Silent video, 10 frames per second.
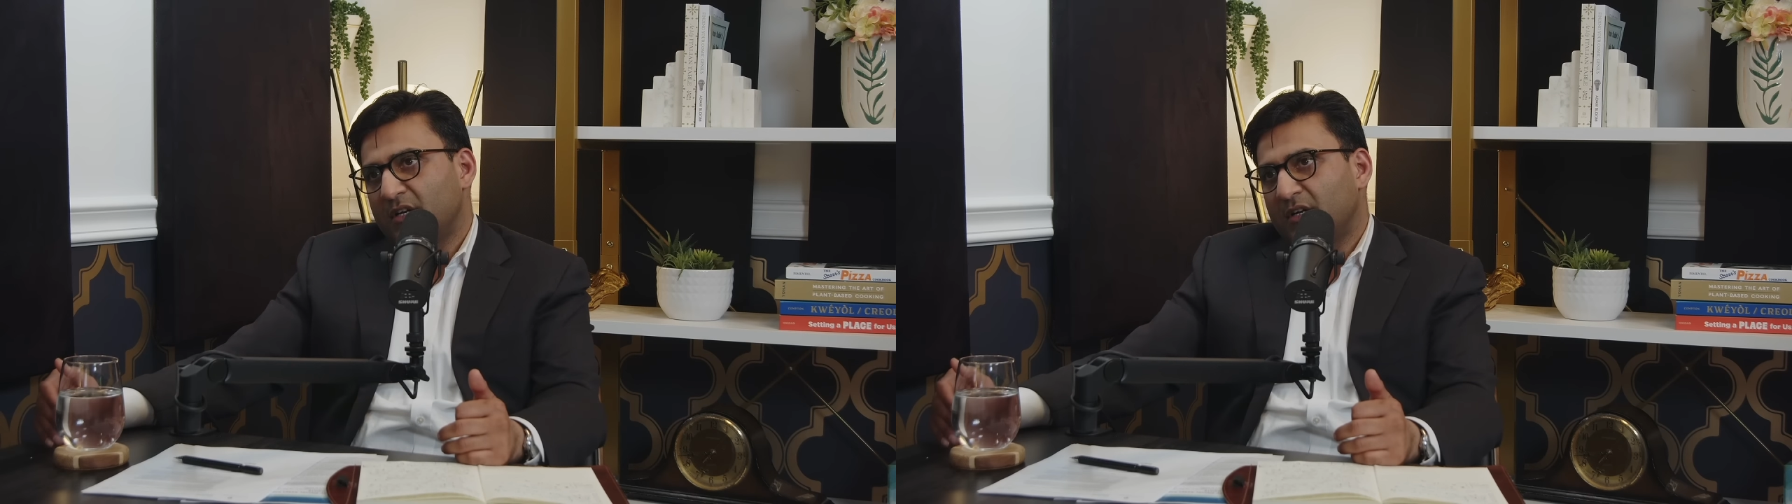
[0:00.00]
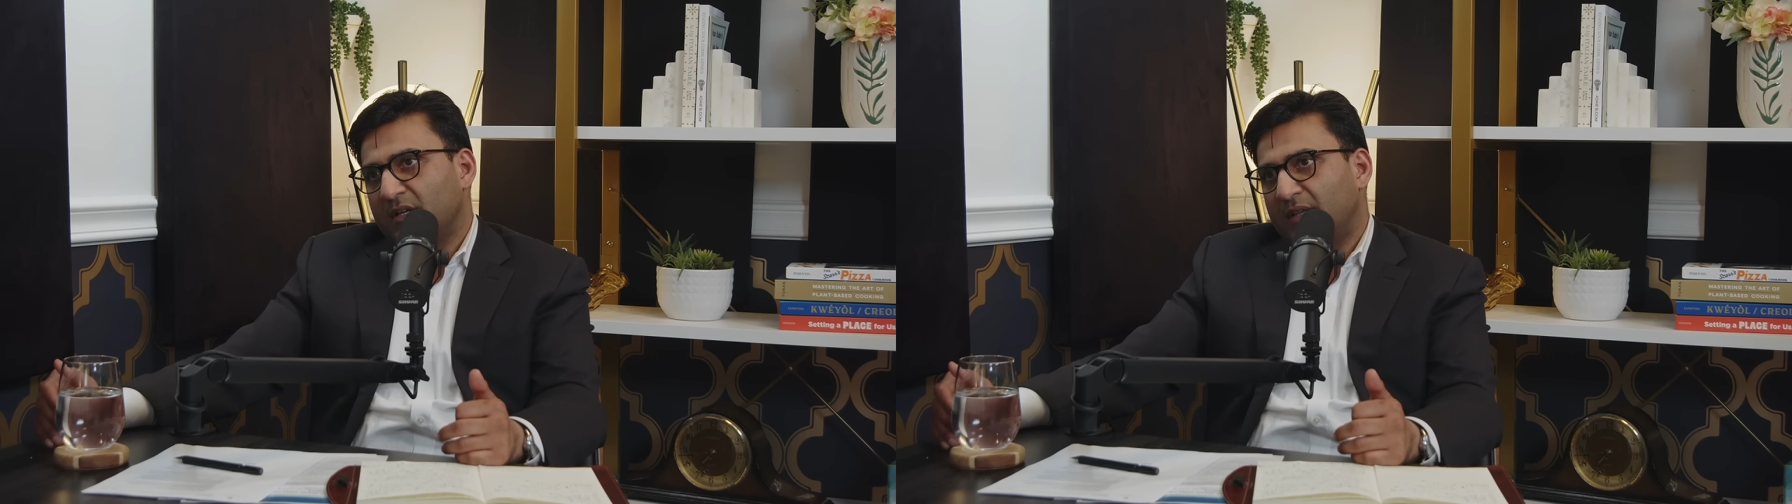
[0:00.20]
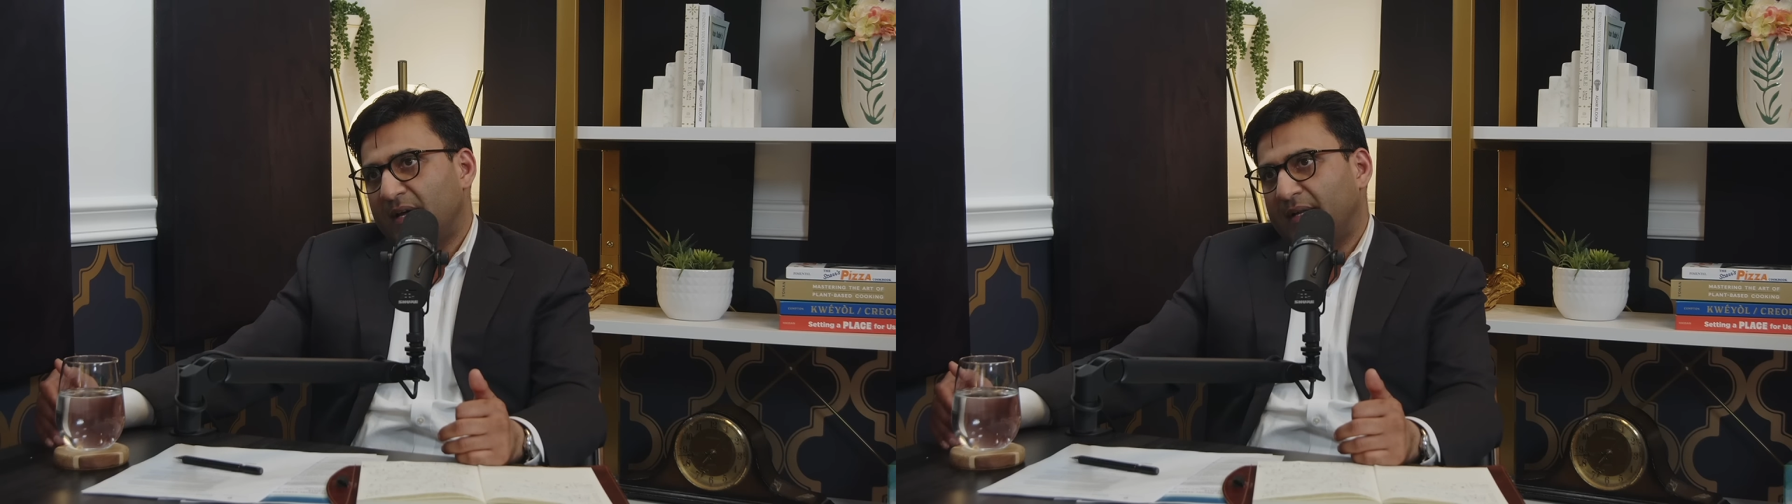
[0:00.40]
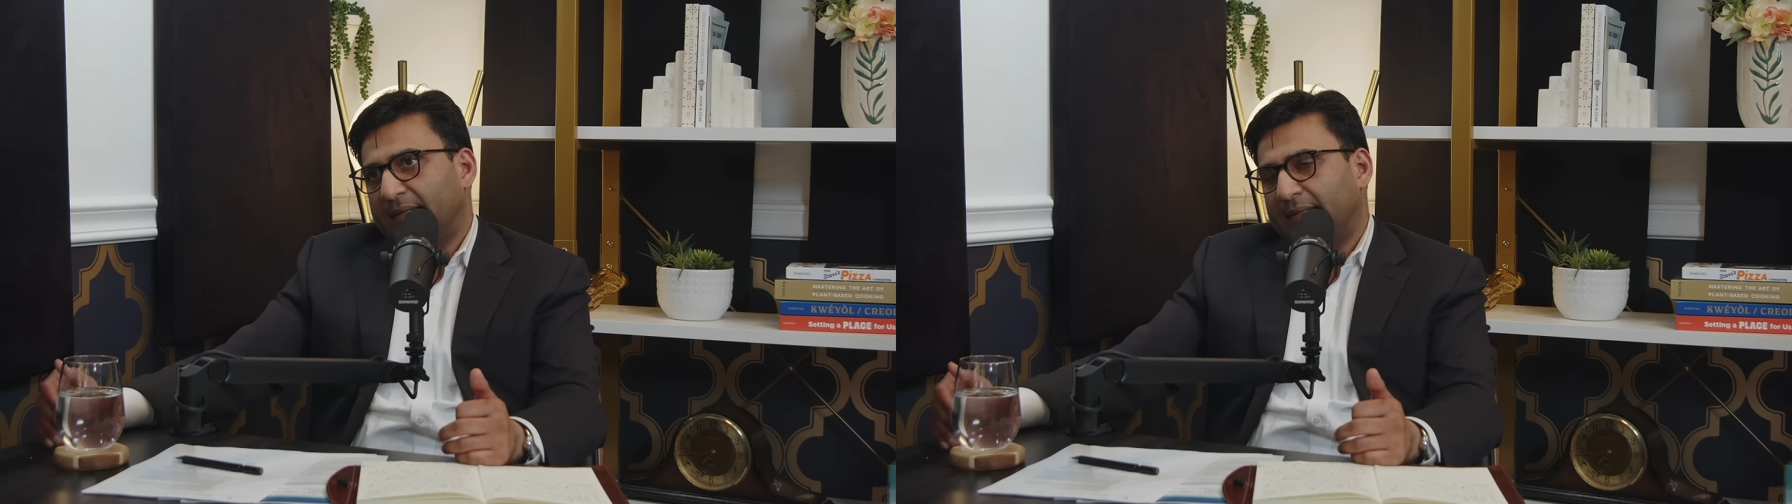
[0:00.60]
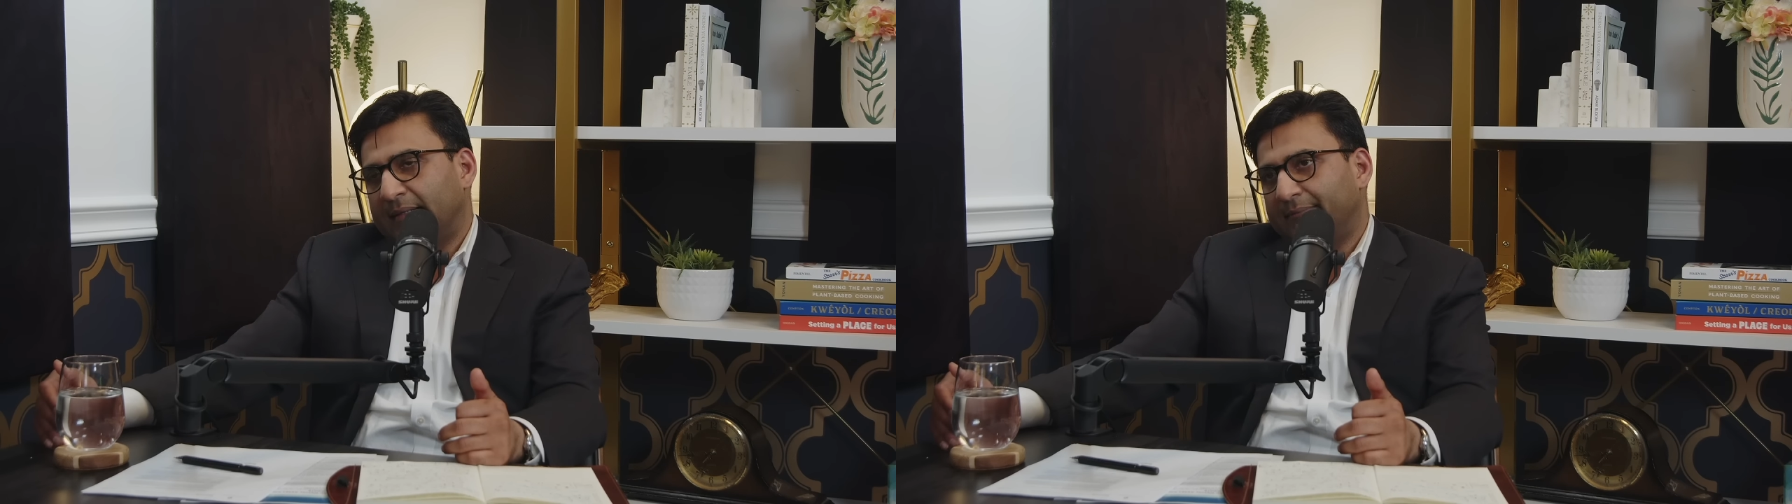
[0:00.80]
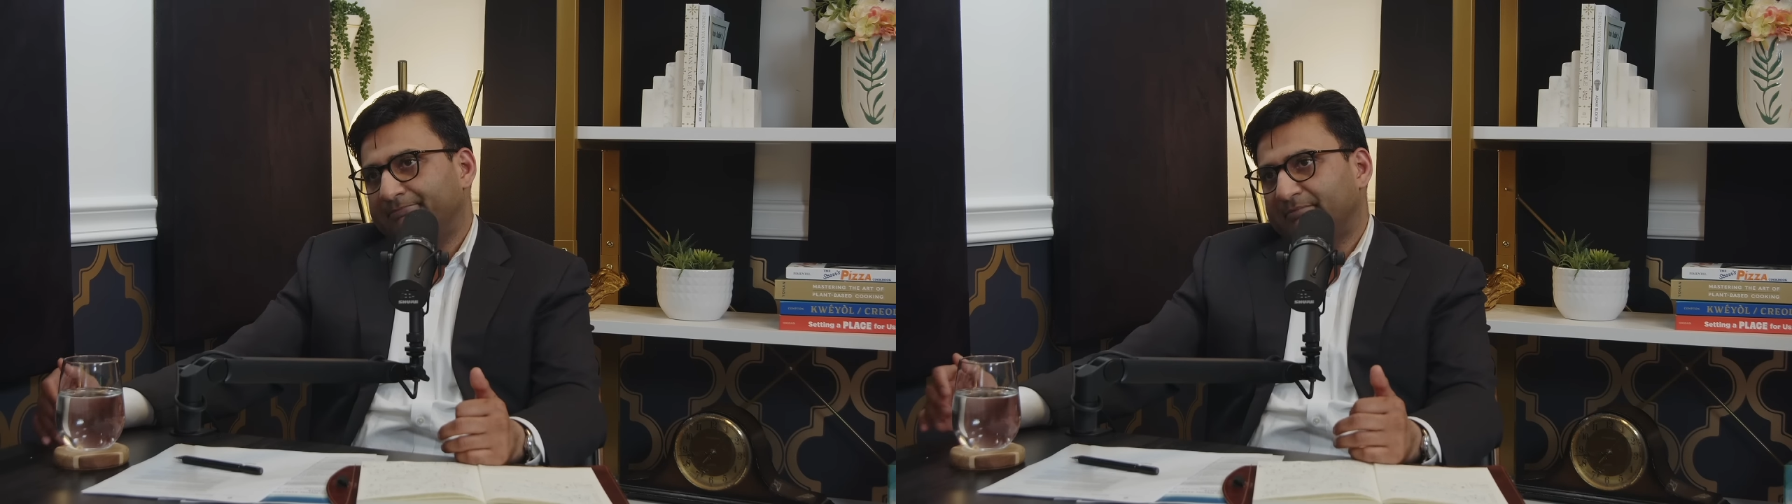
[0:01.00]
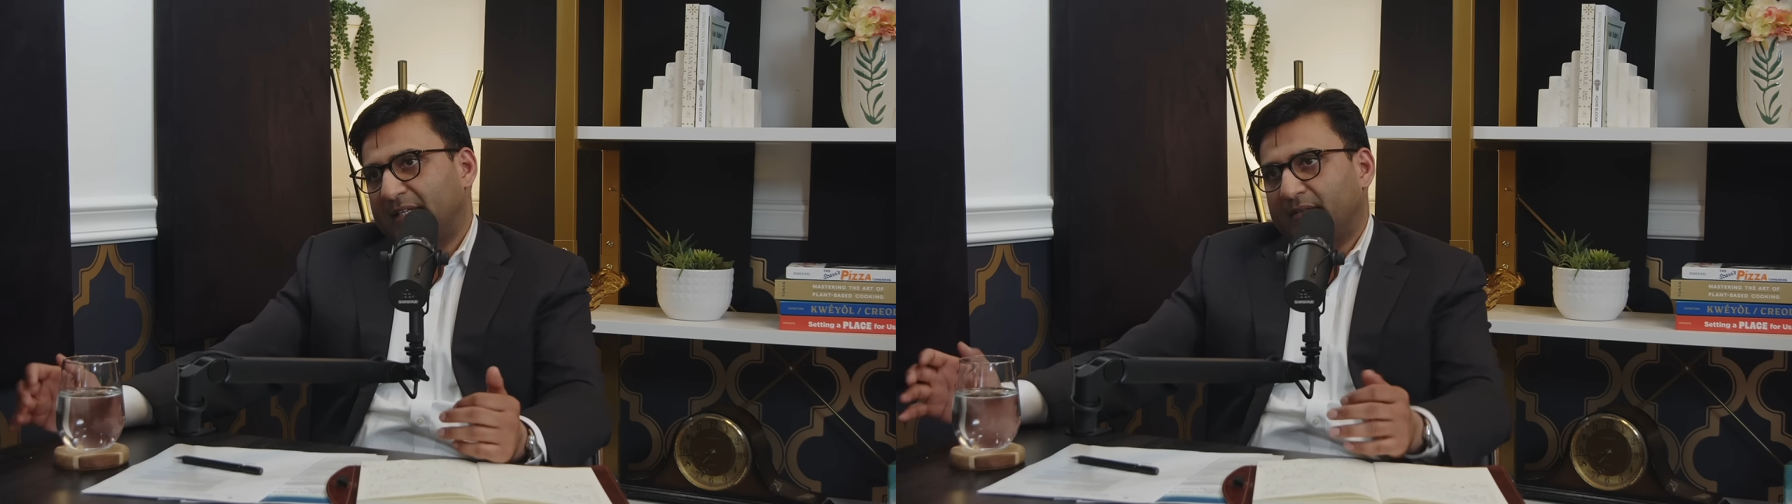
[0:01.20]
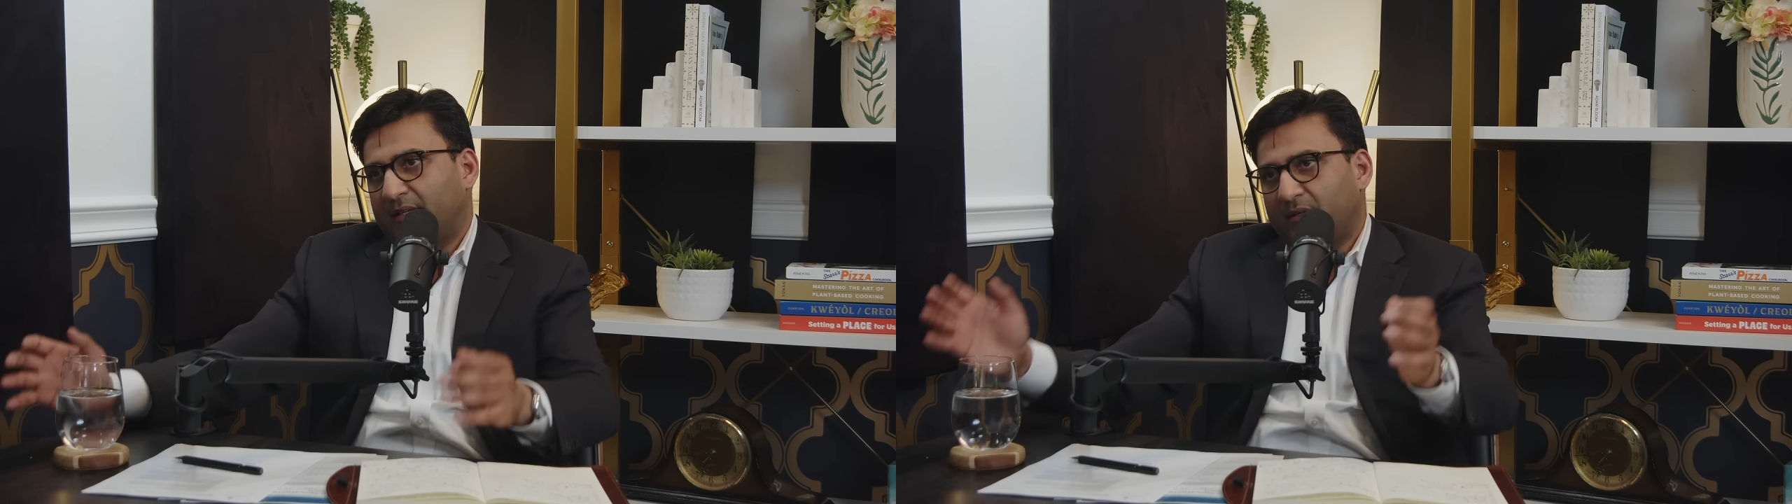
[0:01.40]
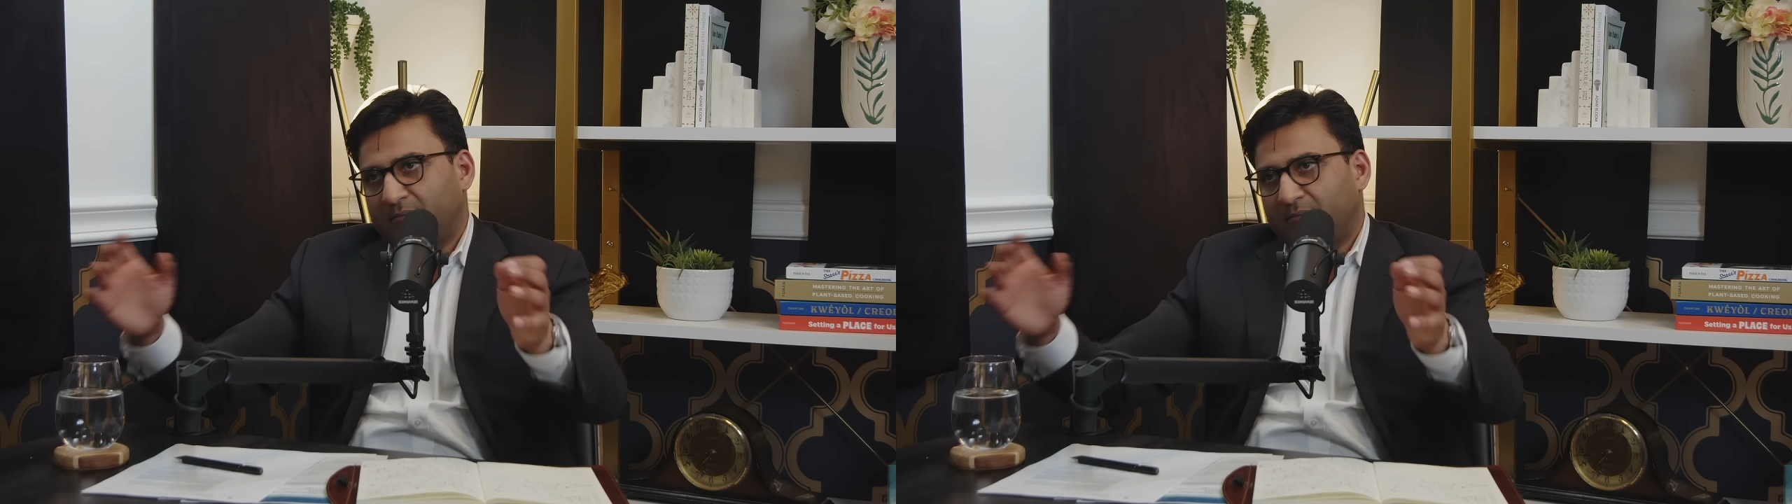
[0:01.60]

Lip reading: that are